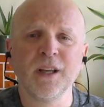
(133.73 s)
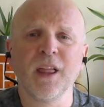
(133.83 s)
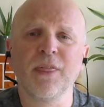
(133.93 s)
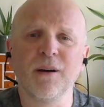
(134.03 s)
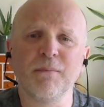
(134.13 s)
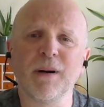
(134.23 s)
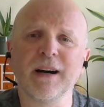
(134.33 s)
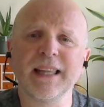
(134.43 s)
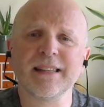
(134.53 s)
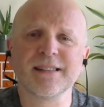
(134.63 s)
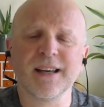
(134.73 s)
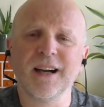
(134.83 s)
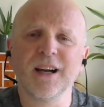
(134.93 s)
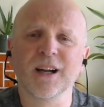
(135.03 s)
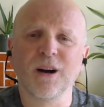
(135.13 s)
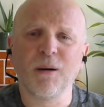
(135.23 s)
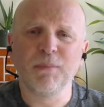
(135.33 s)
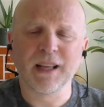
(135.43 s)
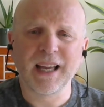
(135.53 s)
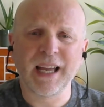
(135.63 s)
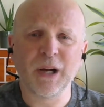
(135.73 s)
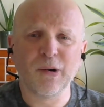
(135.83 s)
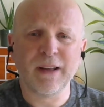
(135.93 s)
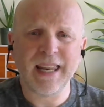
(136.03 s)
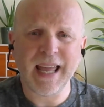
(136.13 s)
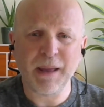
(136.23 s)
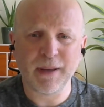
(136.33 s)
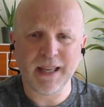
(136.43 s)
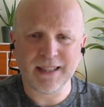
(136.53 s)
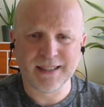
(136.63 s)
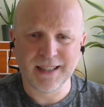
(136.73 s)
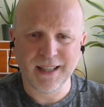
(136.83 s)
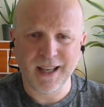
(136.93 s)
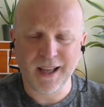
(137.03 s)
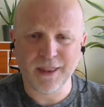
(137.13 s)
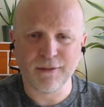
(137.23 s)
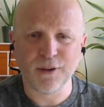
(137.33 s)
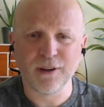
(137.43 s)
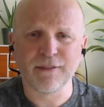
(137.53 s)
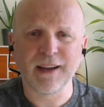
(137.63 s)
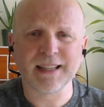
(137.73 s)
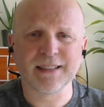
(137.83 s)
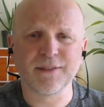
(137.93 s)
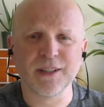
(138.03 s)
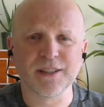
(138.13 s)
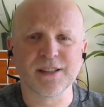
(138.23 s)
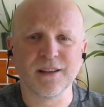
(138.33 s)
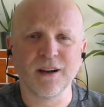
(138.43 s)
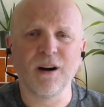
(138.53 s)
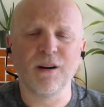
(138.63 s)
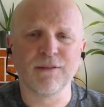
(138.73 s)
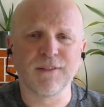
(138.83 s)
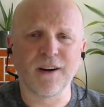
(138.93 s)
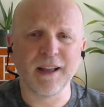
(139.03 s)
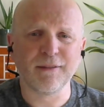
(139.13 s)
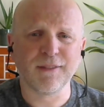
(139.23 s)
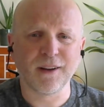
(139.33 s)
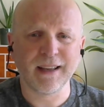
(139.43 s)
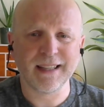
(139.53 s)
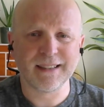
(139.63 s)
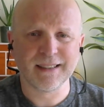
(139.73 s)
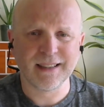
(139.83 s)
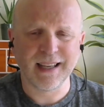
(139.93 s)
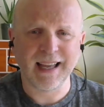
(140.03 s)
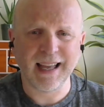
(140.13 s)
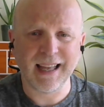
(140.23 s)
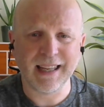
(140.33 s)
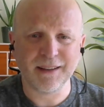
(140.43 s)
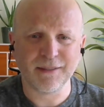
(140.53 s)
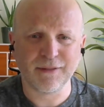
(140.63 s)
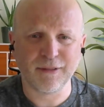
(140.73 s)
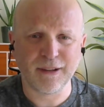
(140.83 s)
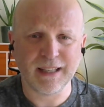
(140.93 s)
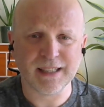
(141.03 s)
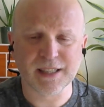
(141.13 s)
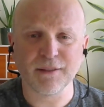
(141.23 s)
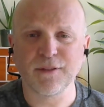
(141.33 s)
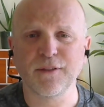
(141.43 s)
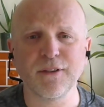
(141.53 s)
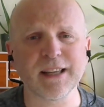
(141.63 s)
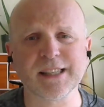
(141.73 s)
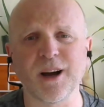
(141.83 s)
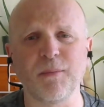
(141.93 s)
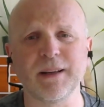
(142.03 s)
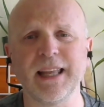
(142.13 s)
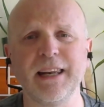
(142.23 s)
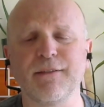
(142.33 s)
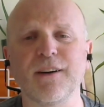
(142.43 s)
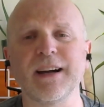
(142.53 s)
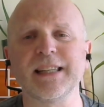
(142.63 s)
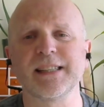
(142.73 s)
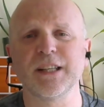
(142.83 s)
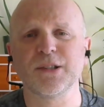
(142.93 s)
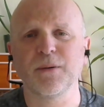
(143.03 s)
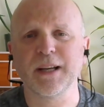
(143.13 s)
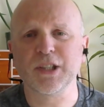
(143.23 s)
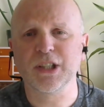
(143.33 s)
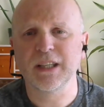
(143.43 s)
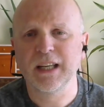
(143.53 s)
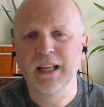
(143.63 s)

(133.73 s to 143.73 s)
that might complicate or inhibit the full effectiveness of fight, flight, and free. So for example, in a fight situation,